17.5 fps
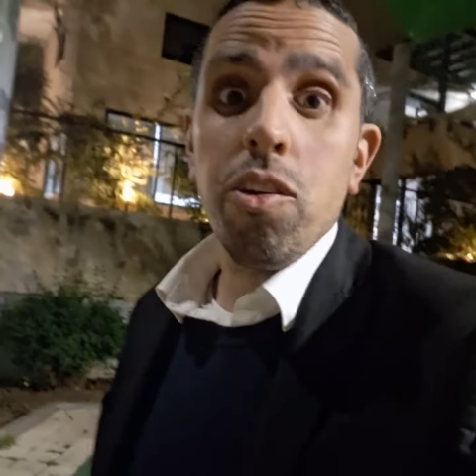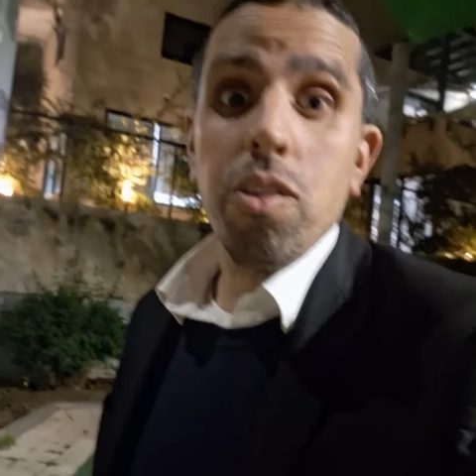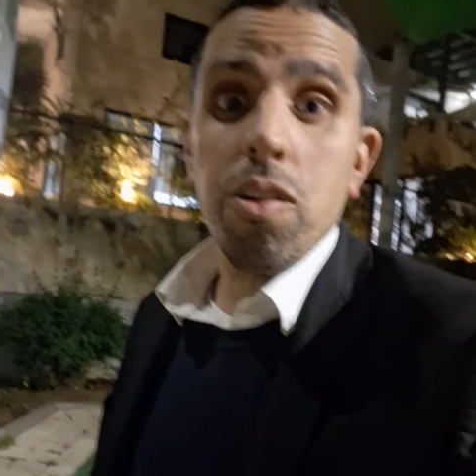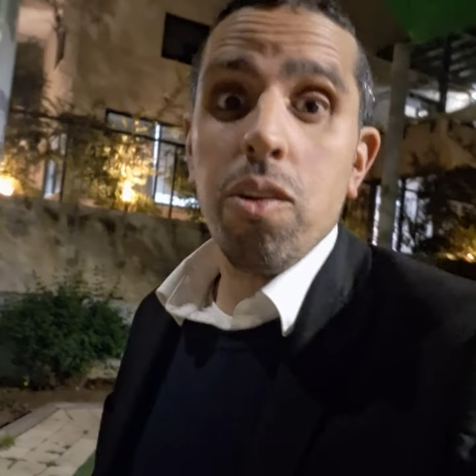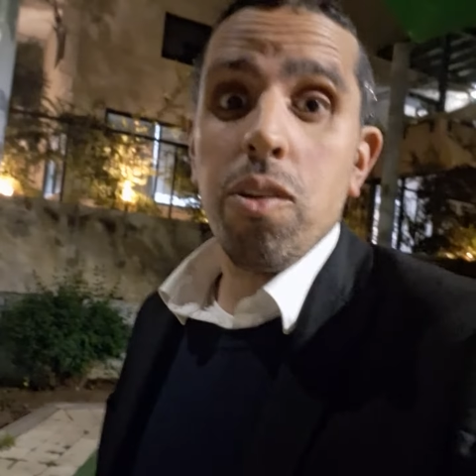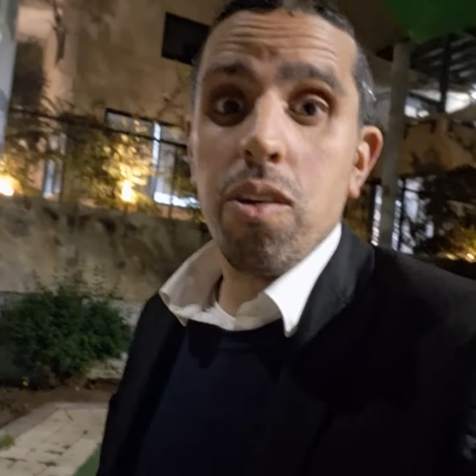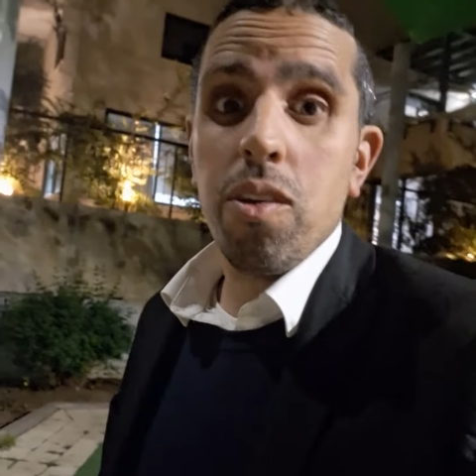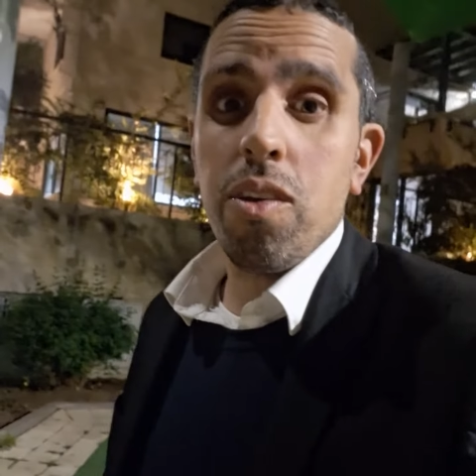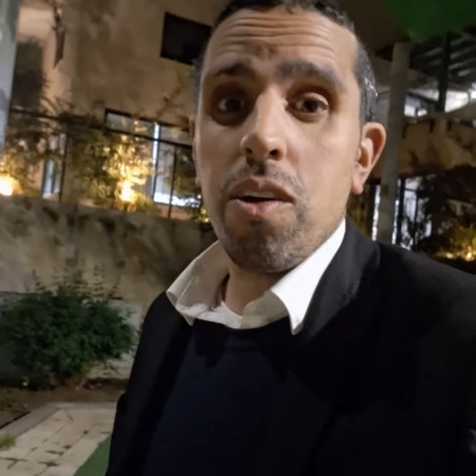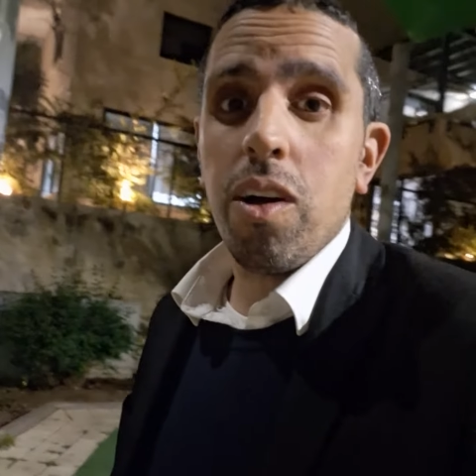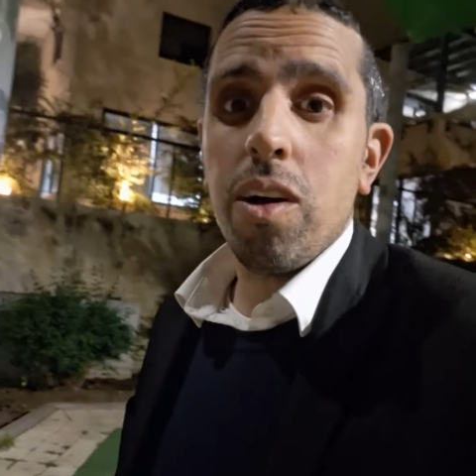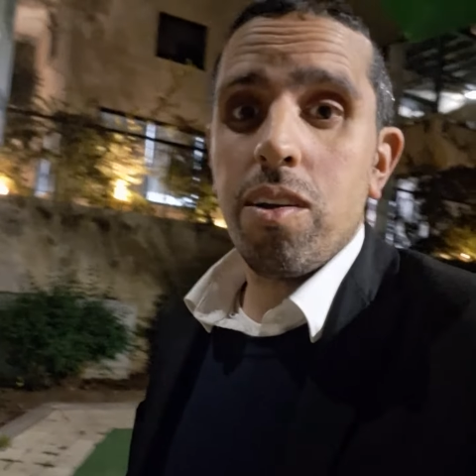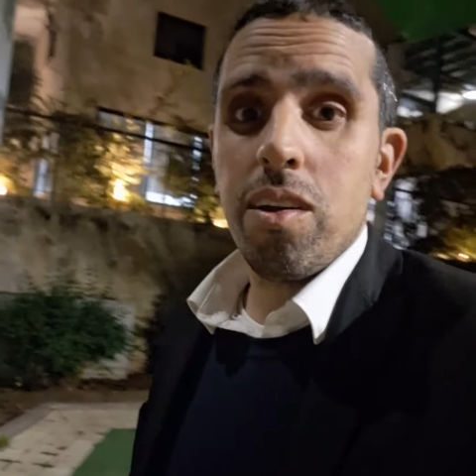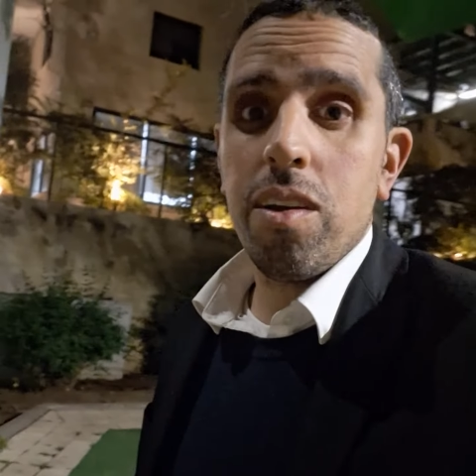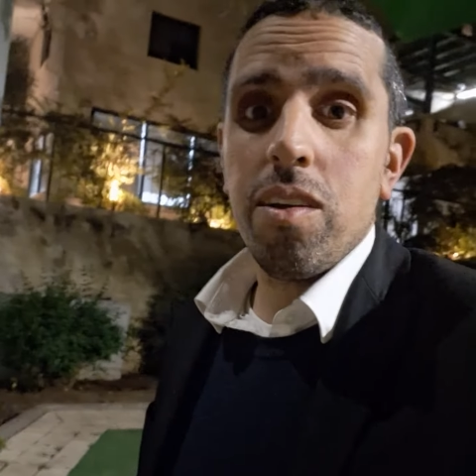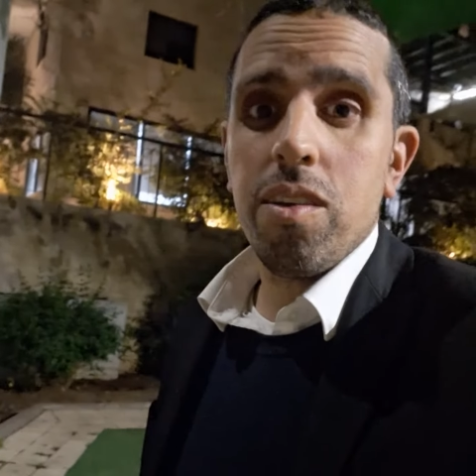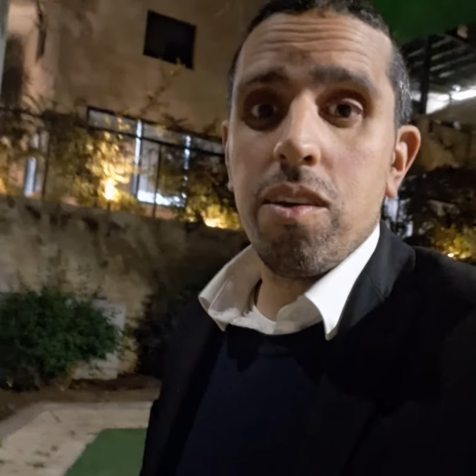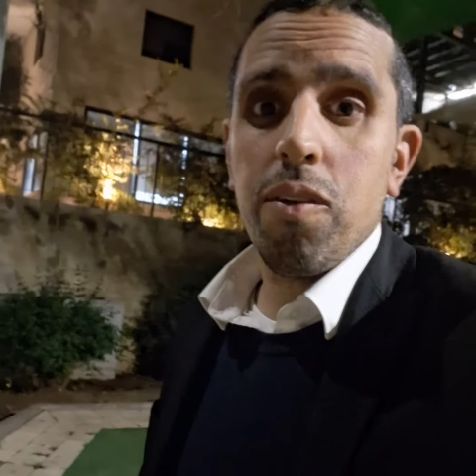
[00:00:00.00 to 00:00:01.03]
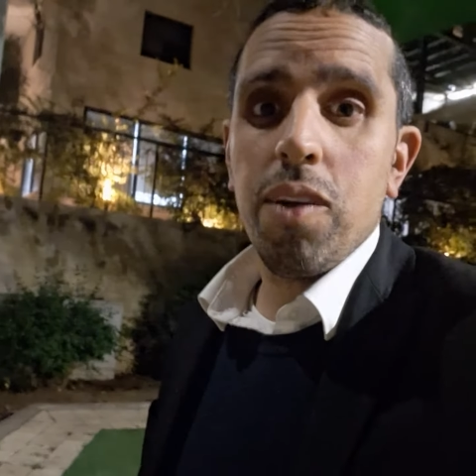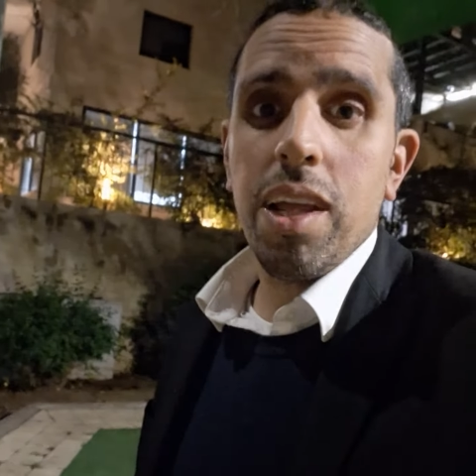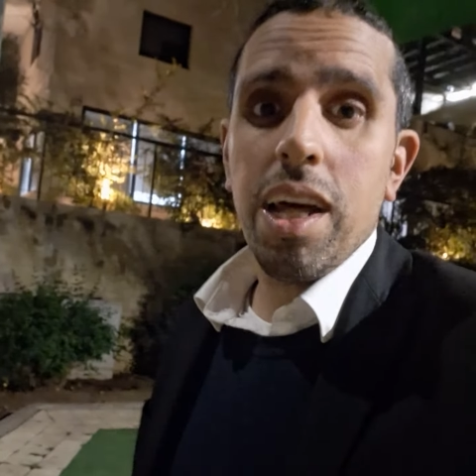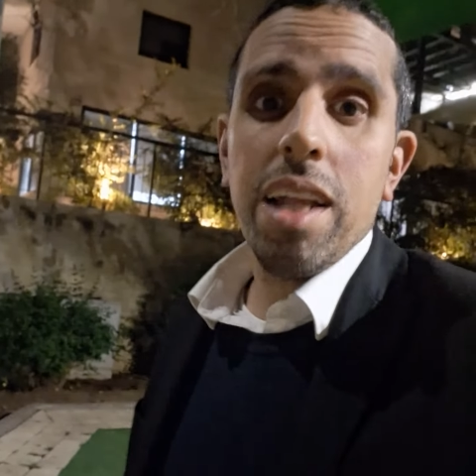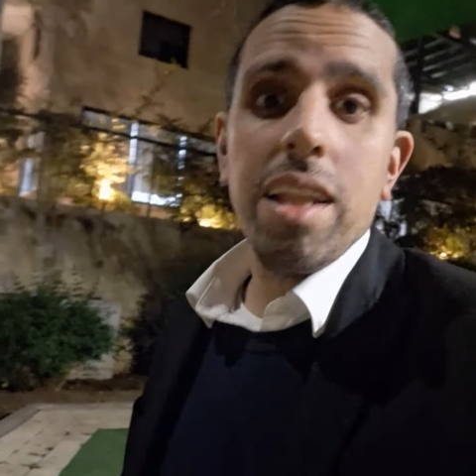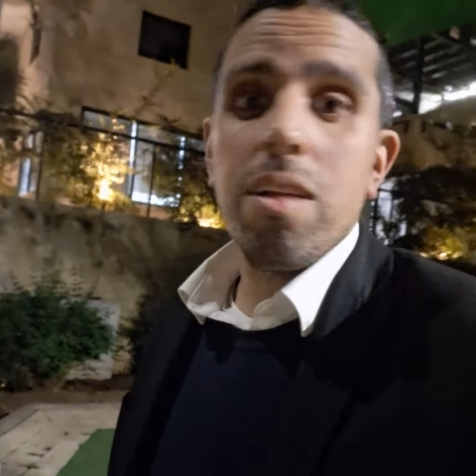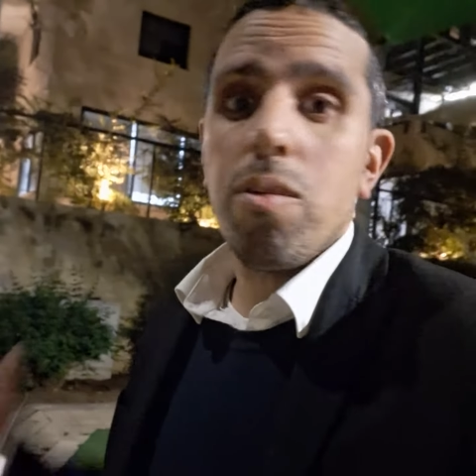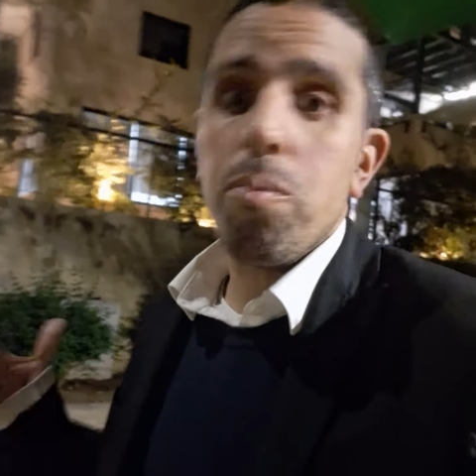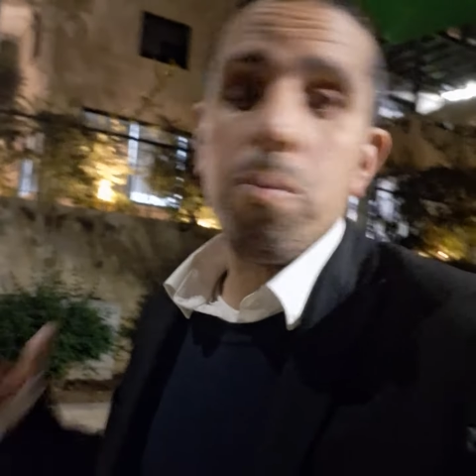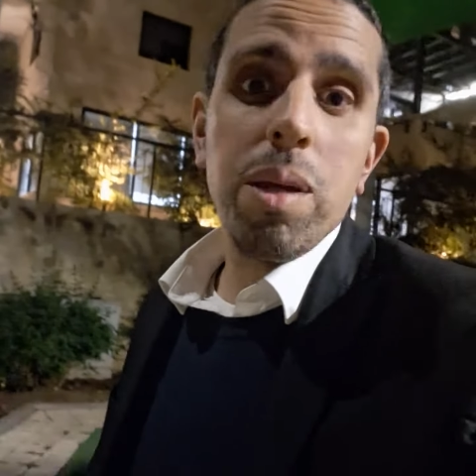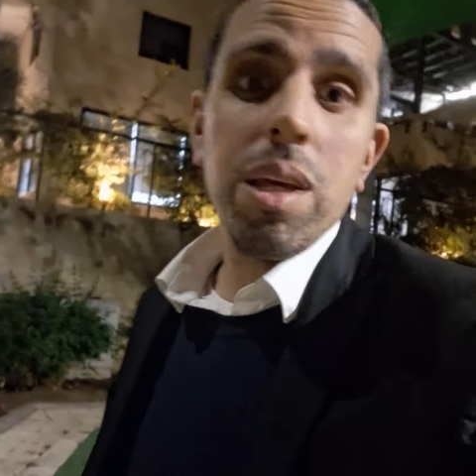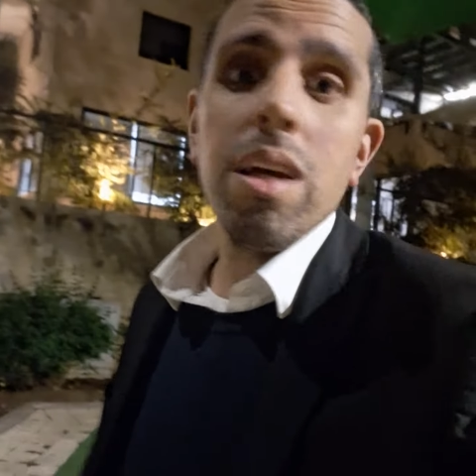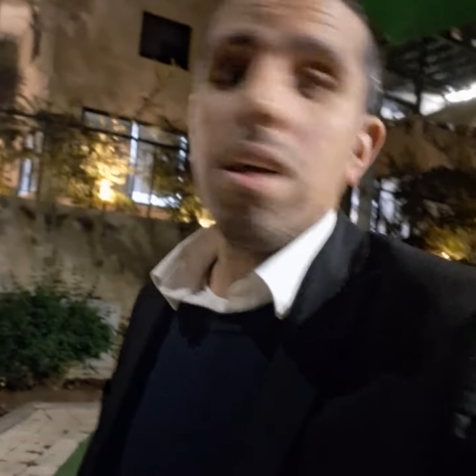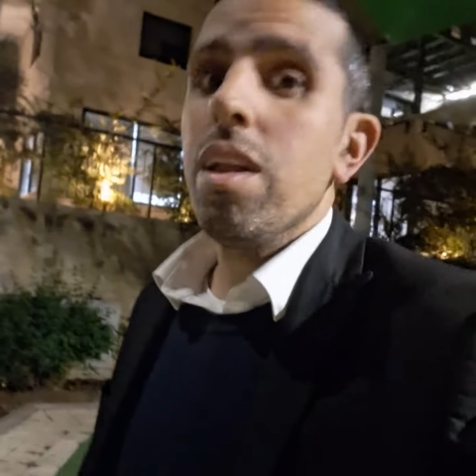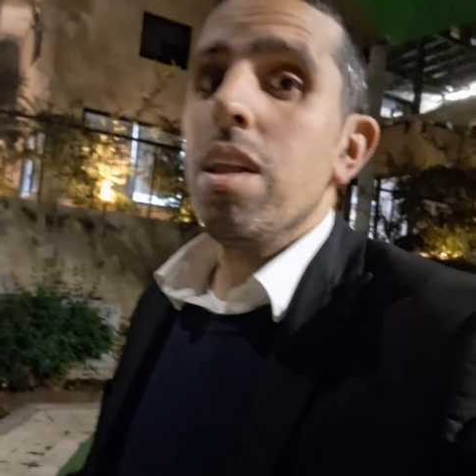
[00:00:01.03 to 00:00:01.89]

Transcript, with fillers: to society and stuff like that, there'll be